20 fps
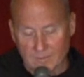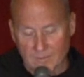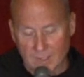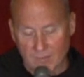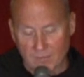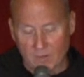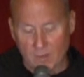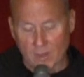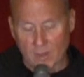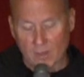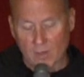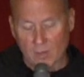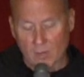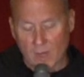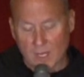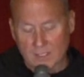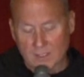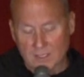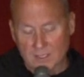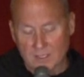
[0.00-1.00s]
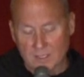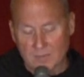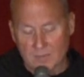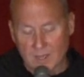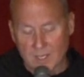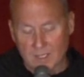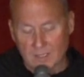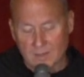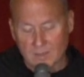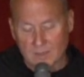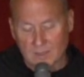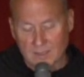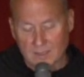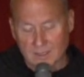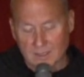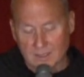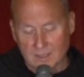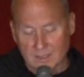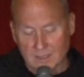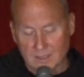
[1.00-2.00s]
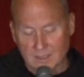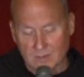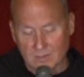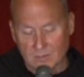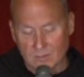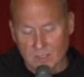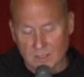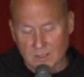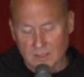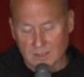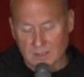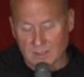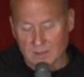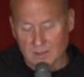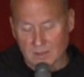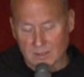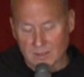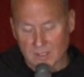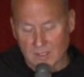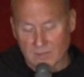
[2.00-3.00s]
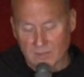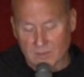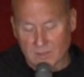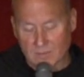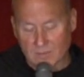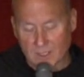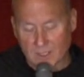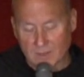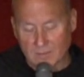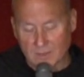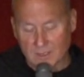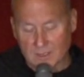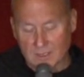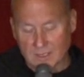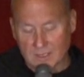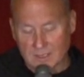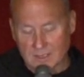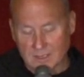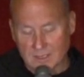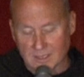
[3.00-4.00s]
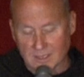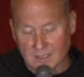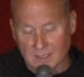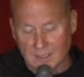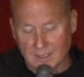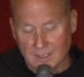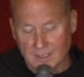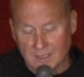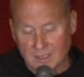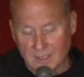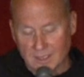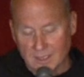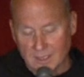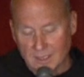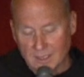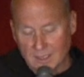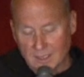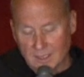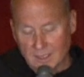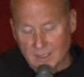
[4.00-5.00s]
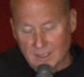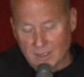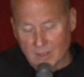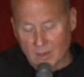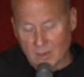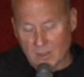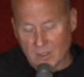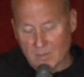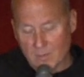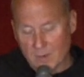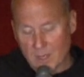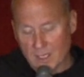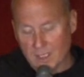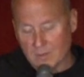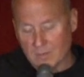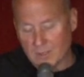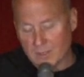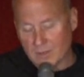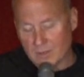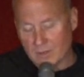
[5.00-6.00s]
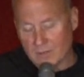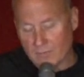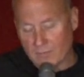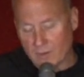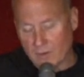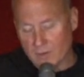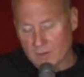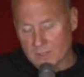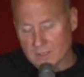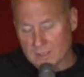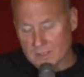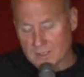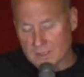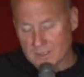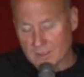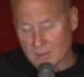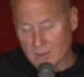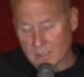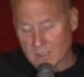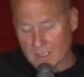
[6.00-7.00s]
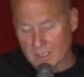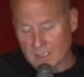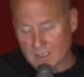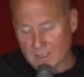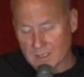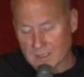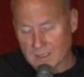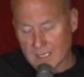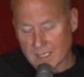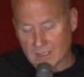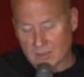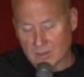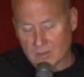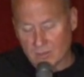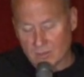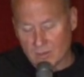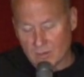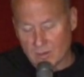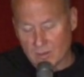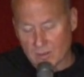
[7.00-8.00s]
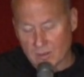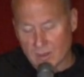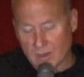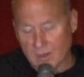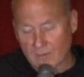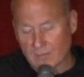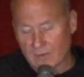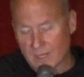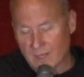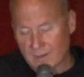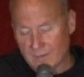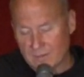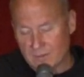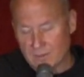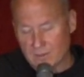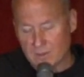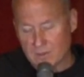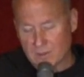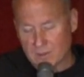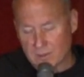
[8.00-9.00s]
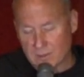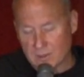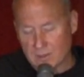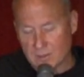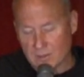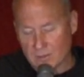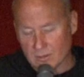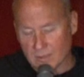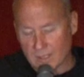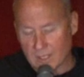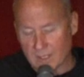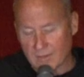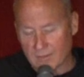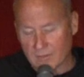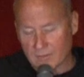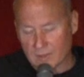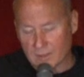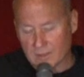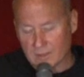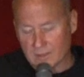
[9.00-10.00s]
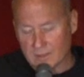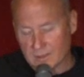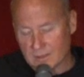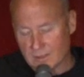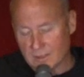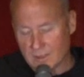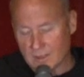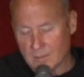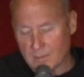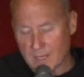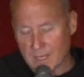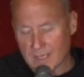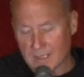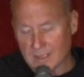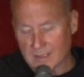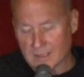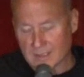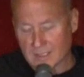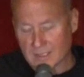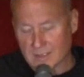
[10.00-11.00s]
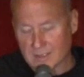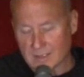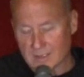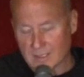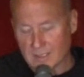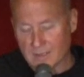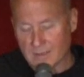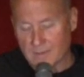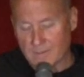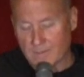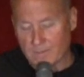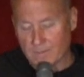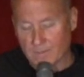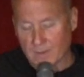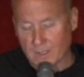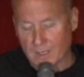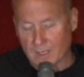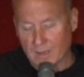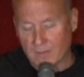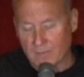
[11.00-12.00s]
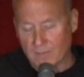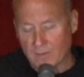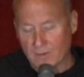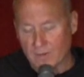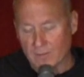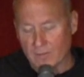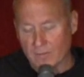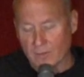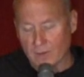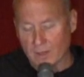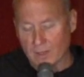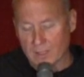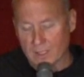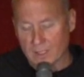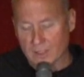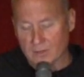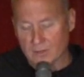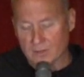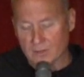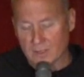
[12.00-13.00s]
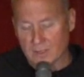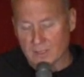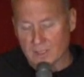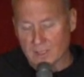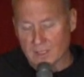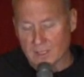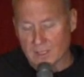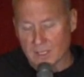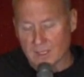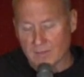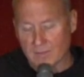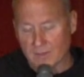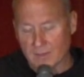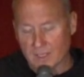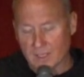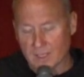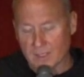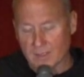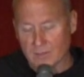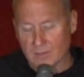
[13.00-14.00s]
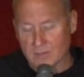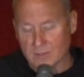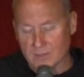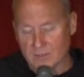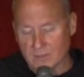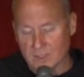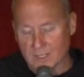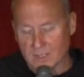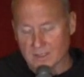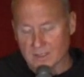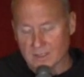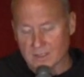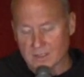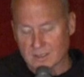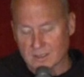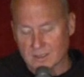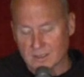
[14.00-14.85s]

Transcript: If you go to the Washington Monument in, in Washington, or the Jefferson Monument in D.C., go to the monument and you're focused looking at the statue, you look off kind of to your left and in the back it says, uh, I fear for our country at the thought of a God who is just